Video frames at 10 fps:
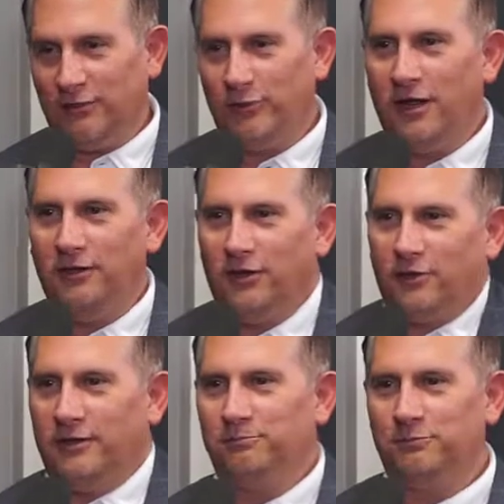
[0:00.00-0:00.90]
we all know
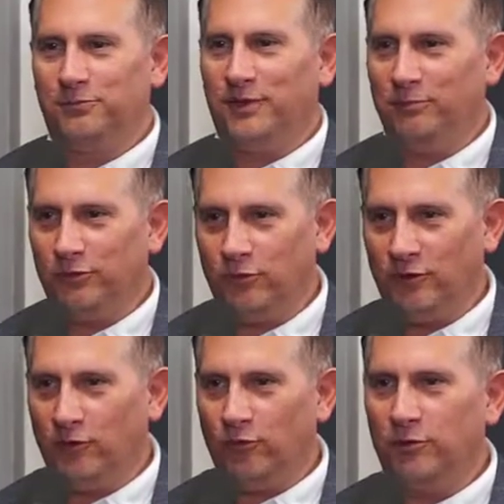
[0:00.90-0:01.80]
the people who
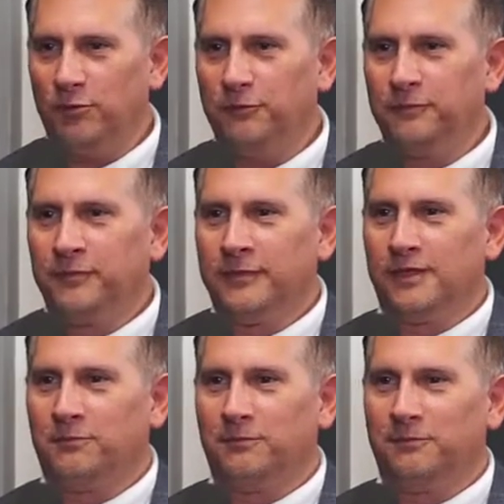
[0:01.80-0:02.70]
are horrible.
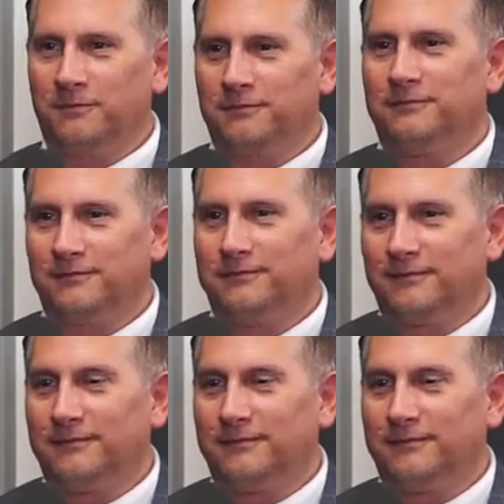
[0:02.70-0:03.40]
Yeah, it's funny